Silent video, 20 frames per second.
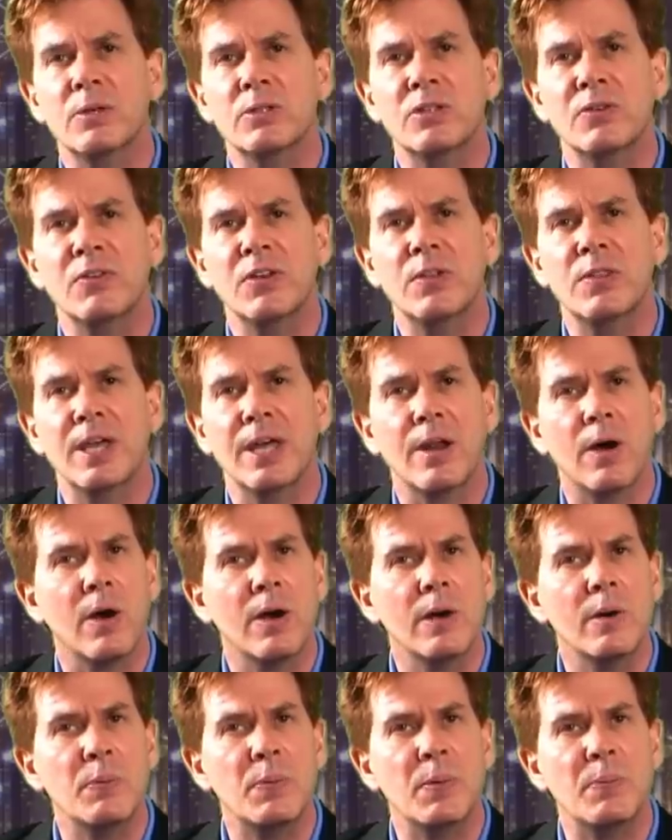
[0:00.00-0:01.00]
those of you that
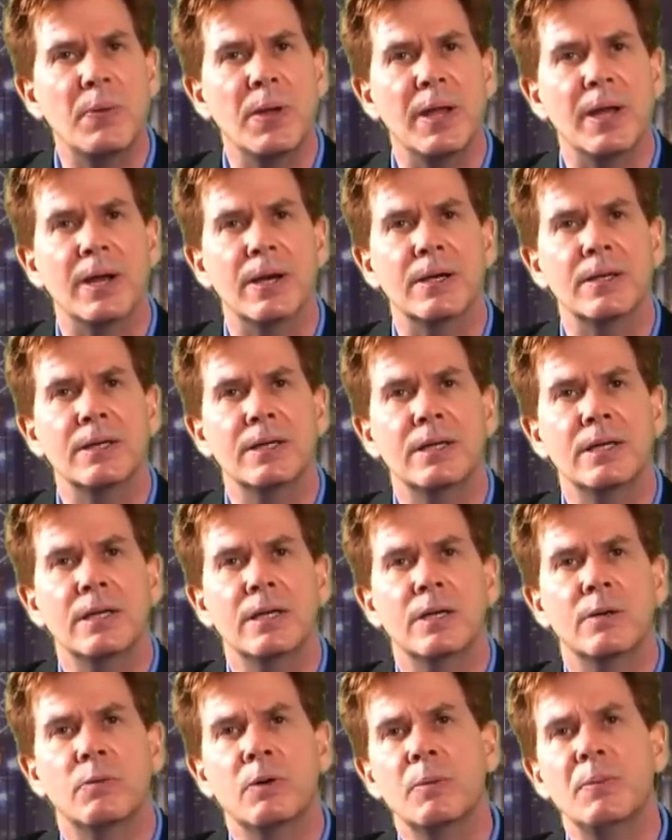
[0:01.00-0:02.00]
are prepared,
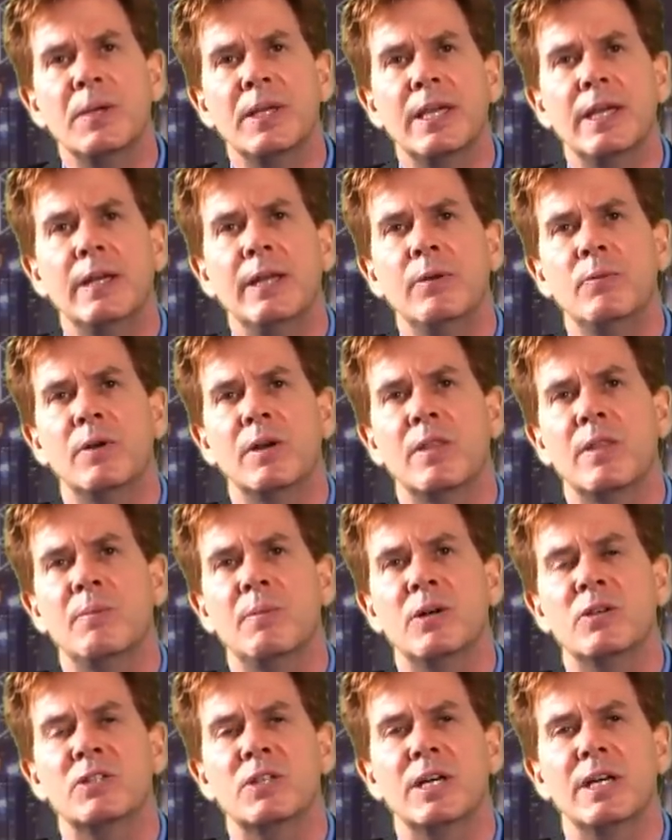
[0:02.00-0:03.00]
we're beginning one of the
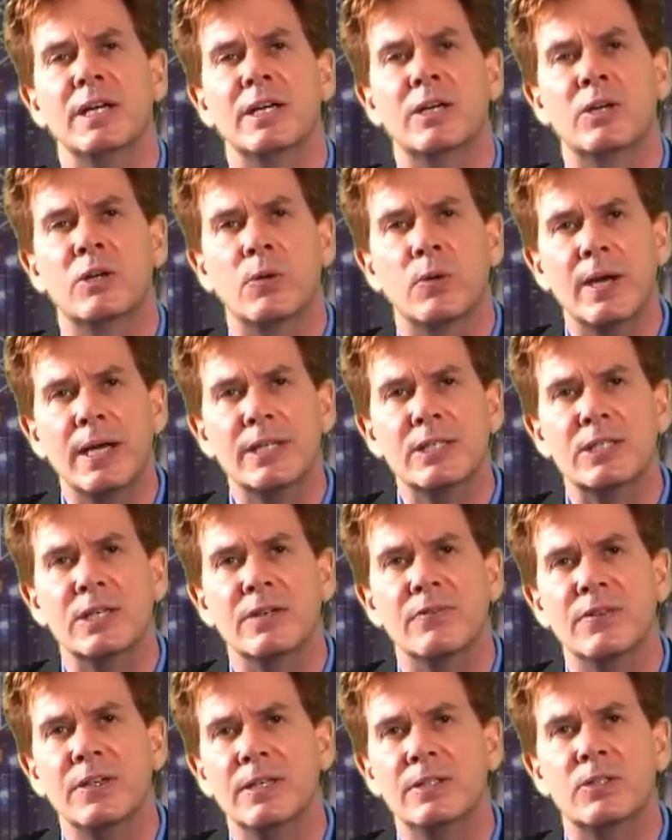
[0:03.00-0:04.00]
most
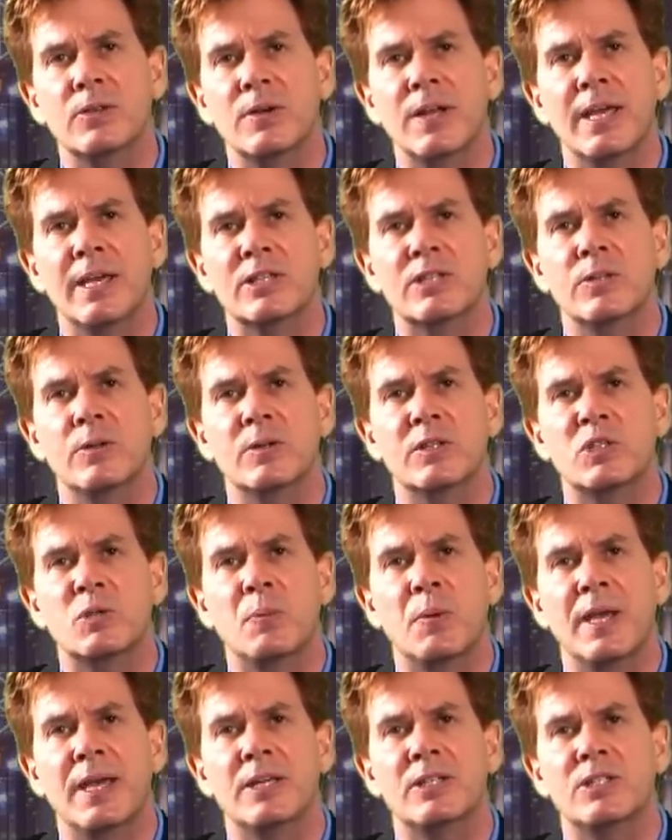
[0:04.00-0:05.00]
aggressive international
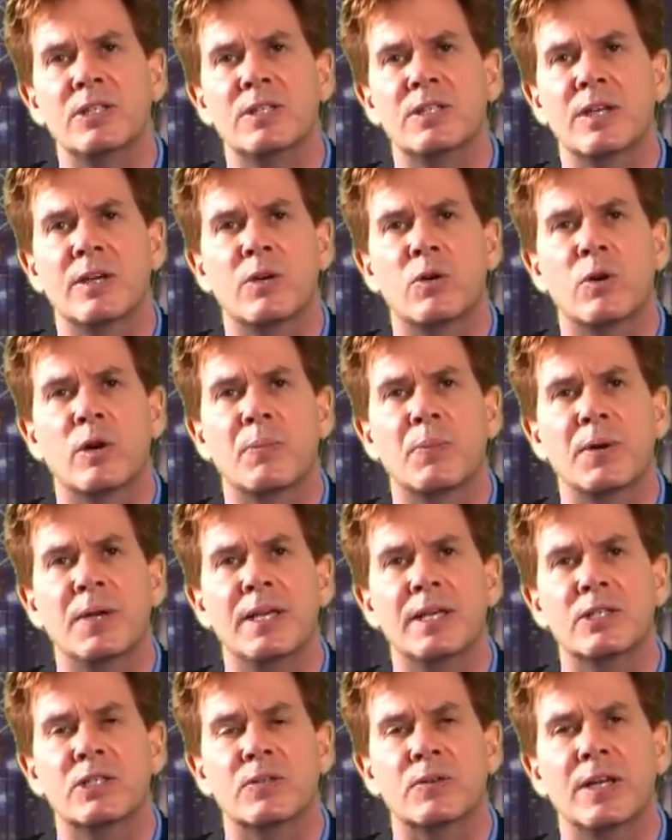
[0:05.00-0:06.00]
expansions in corporate
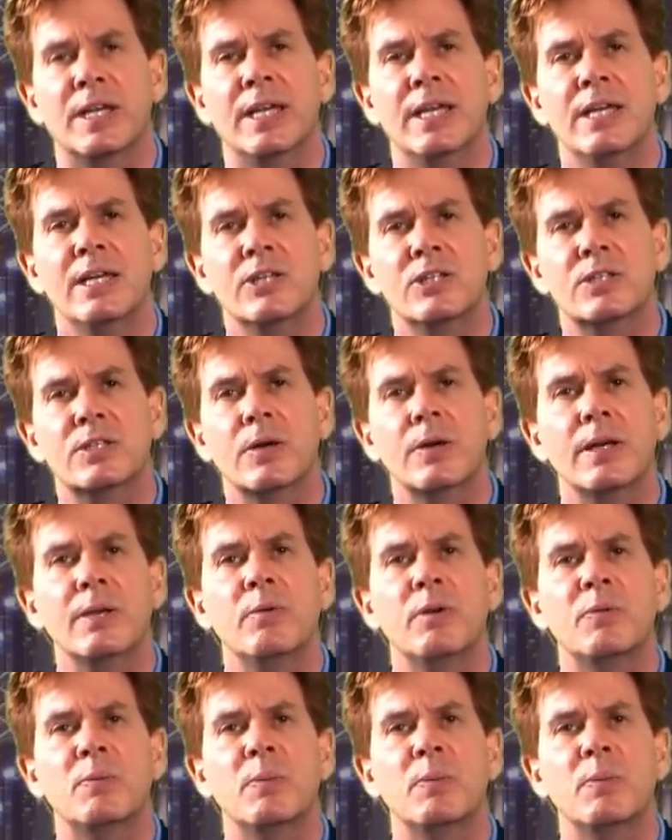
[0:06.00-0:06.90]
history, starting